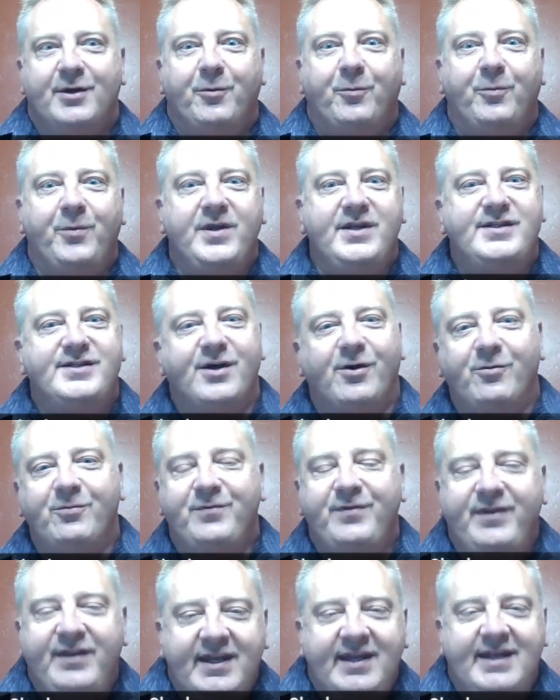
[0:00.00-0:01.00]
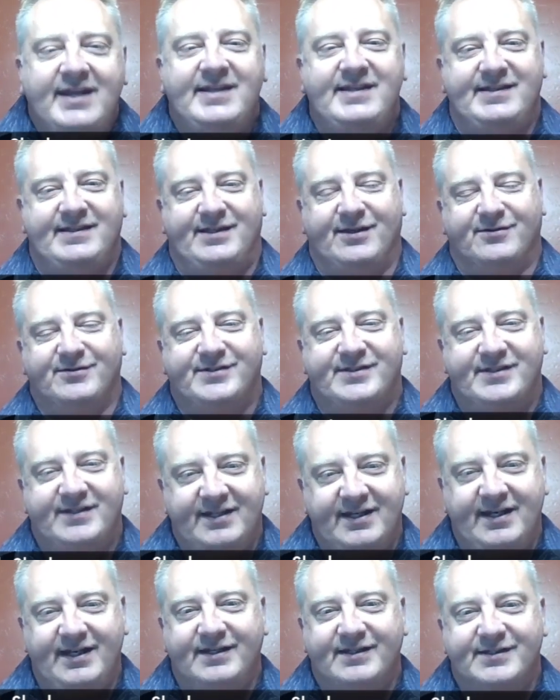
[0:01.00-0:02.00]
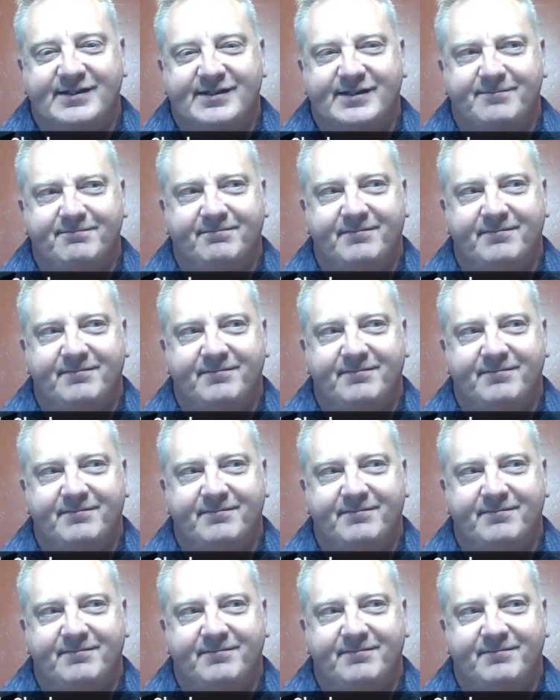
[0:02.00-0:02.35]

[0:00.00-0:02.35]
We don't need those things.